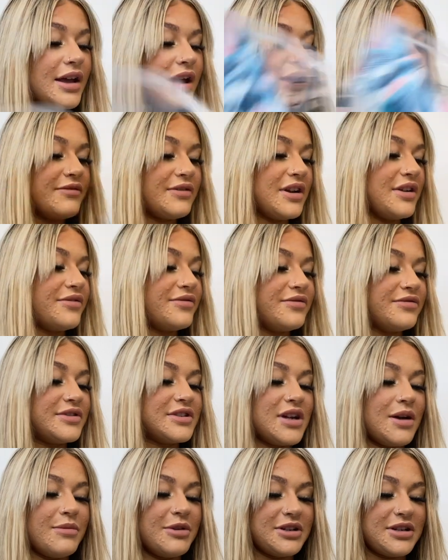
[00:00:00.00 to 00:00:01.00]
Even if
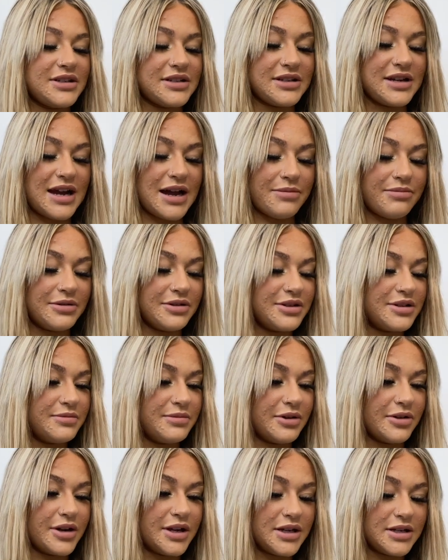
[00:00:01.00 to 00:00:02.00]
summer doesn't happen, to
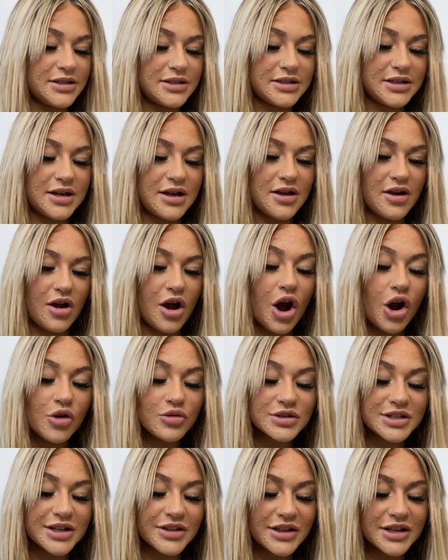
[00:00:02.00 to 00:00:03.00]
be honest.
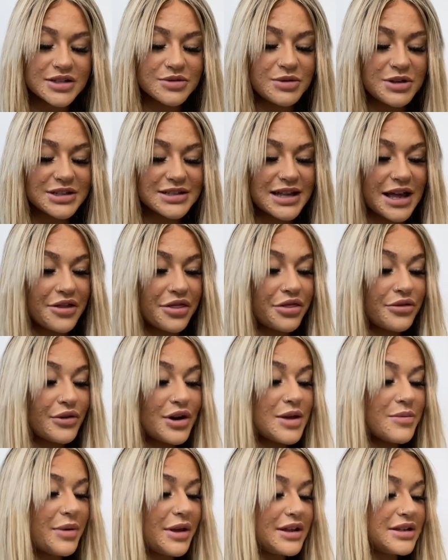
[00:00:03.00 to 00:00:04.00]
Oh, so this one's that
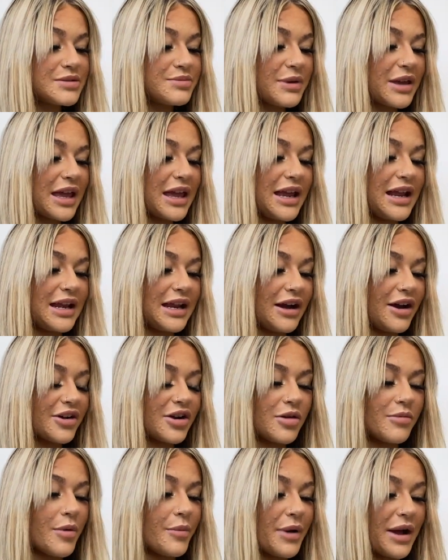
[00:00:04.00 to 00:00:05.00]
three-piece bikini. I
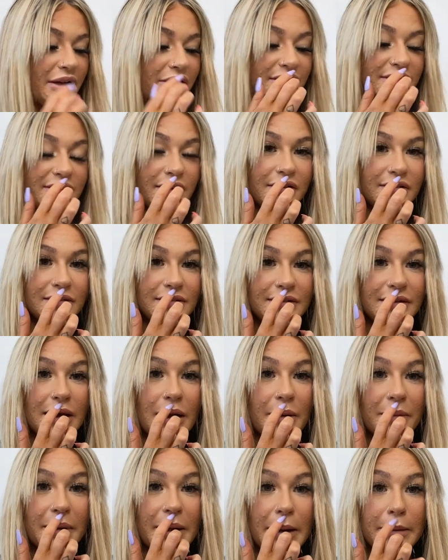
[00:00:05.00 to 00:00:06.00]
can't remember how this goes on
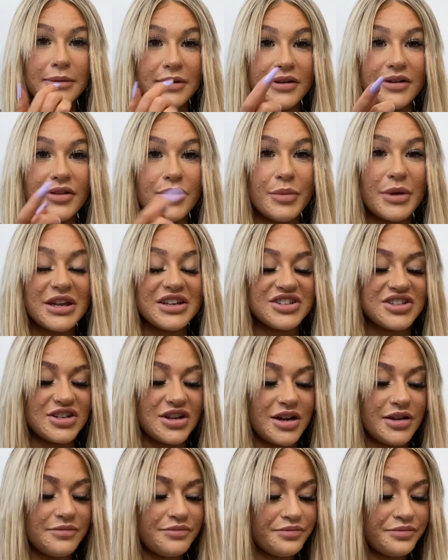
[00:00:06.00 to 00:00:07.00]
now. I'm going to have to look at the
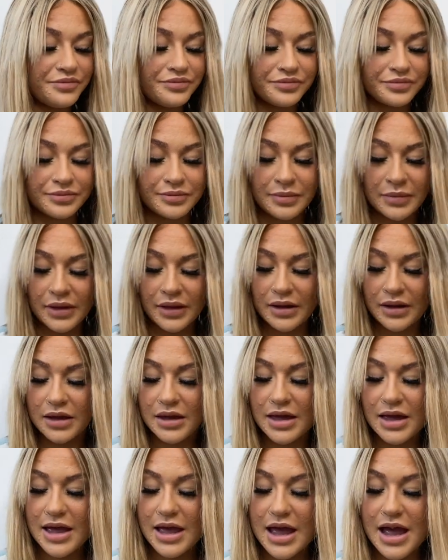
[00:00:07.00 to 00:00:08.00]
picture.
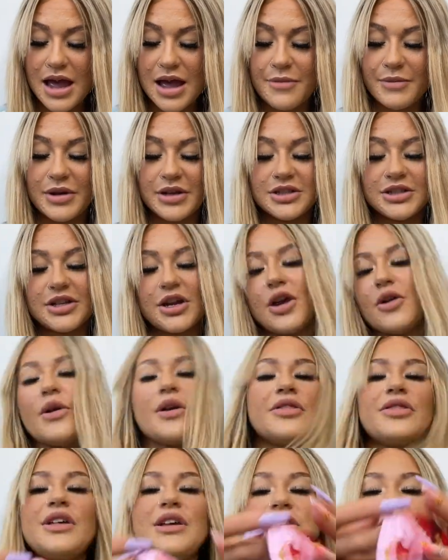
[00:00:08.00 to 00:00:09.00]

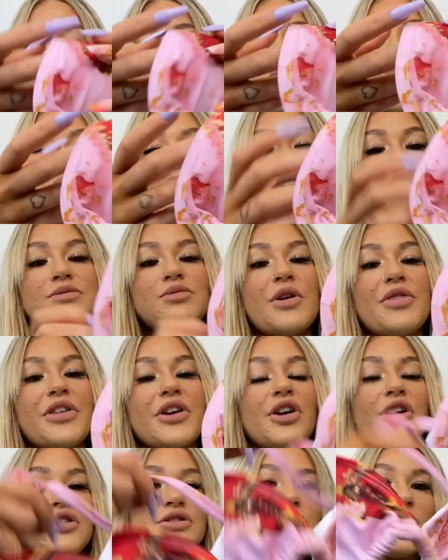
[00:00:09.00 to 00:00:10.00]
So this one is one
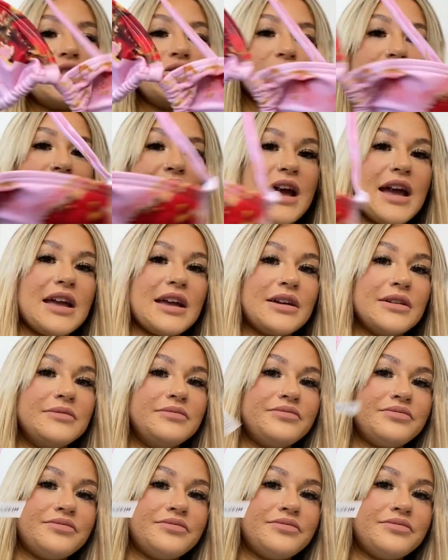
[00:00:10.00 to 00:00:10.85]
that goes around your neck.